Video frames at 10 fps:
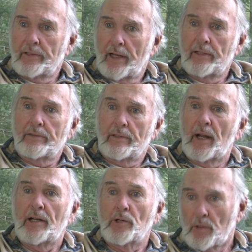I
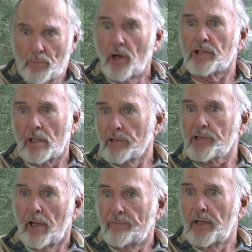do some personal
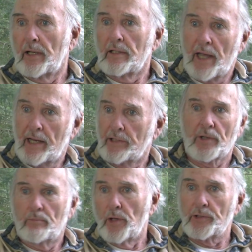stuff. I added
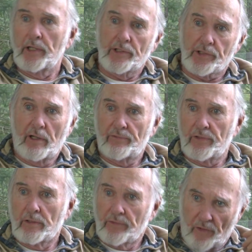some music and stuff
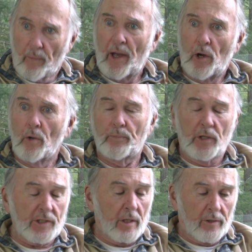for my own
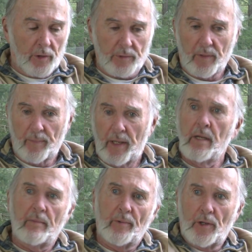personal use. But I mean,
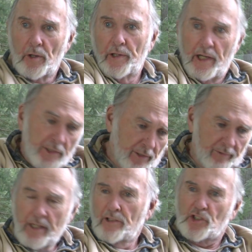remember the old days
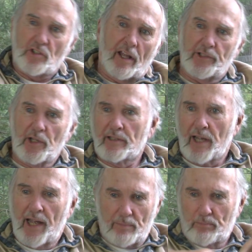of slicing
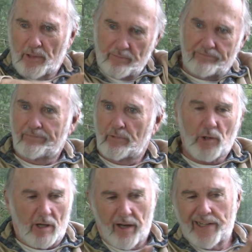tape and, you
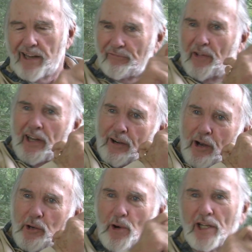know, cutting your finger
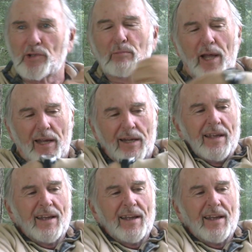on the razor blade.